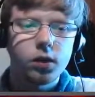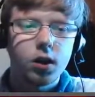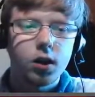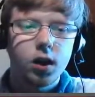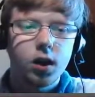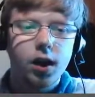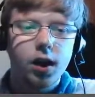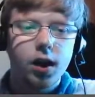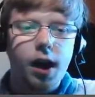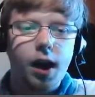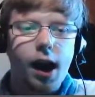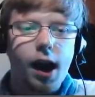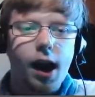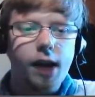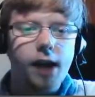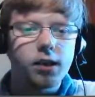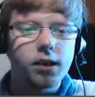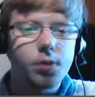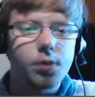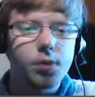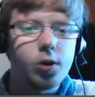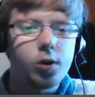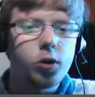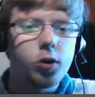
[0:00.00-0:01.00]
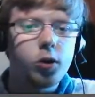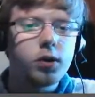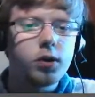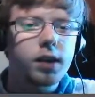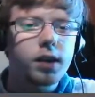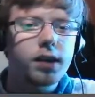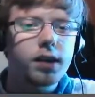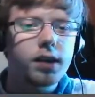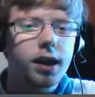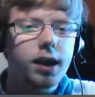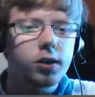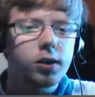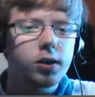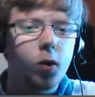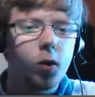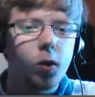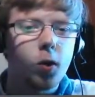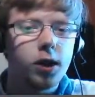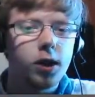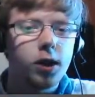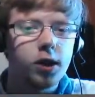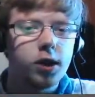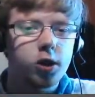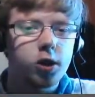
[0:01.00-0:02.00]
as the Bulu does get its Horn
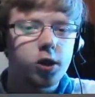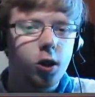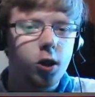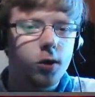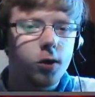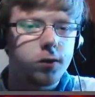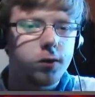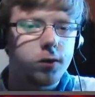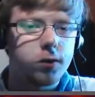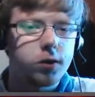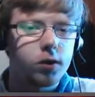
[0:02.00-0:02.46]
Leech off.